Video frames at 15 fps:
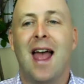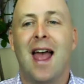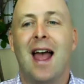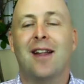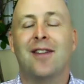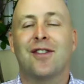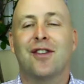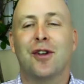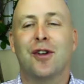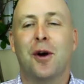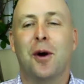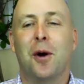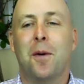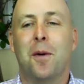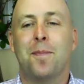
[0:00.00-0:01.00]
And
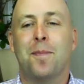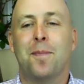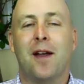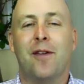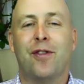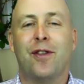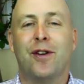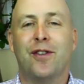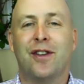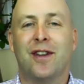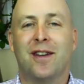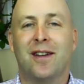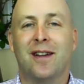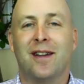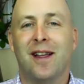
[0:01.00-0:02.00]
so if there's
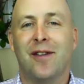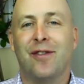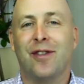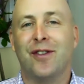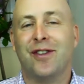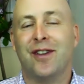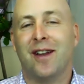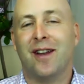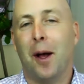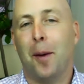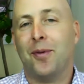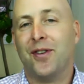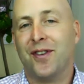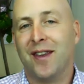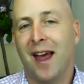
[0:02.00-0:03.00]
an
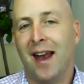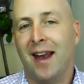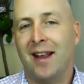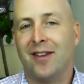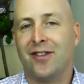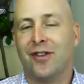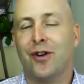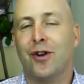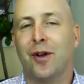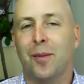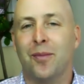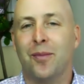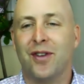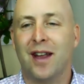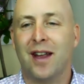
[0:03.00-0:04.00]
upsetting
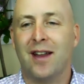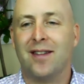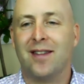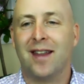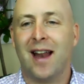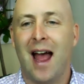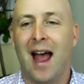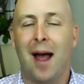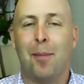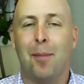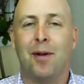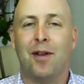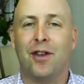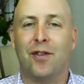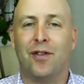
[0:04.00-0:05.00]
circumstance that
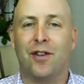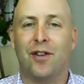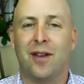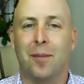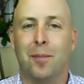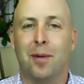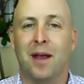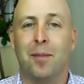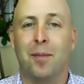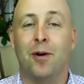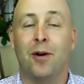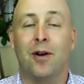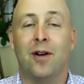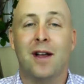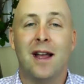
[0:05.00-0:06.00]
happens for some
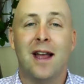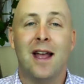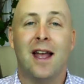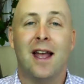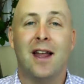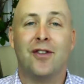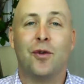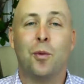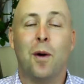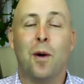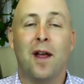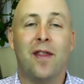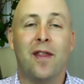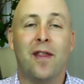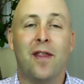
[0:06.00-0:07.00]
people, it's
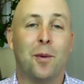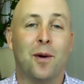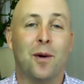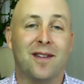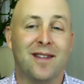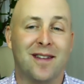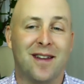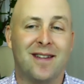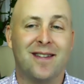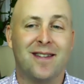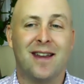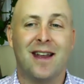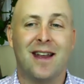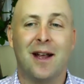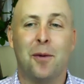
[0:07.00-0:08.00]
when they're
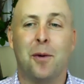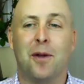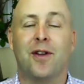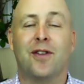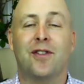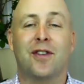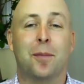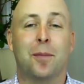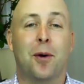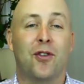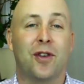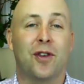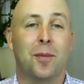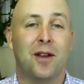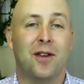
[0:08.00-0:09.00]
resisting what they're
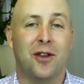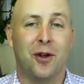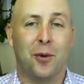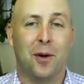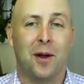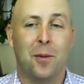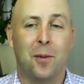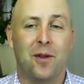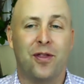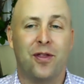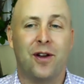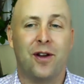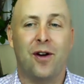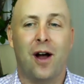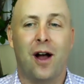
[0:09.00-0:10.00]
supposed to be doing with
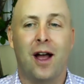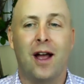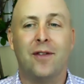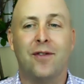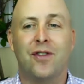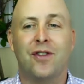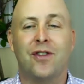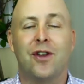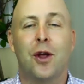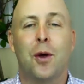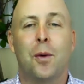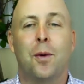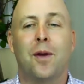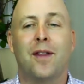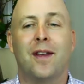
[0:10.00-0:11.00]
their lives.
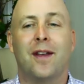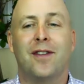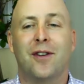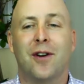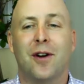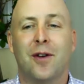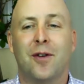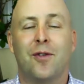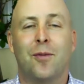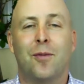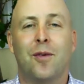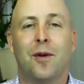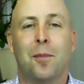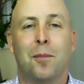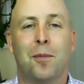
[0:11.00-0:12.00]
When they start
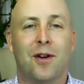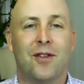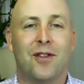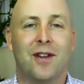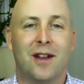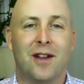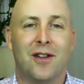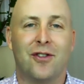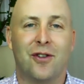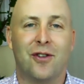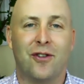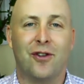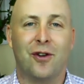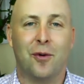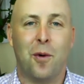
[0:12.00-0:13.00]
immersing in
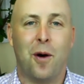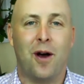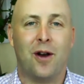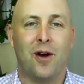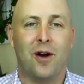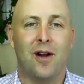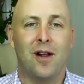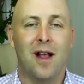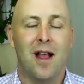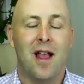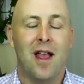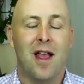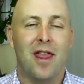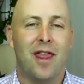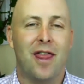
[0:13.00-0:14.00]
structured water,
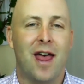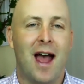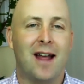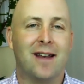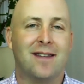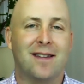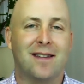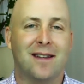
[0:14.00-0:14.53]
that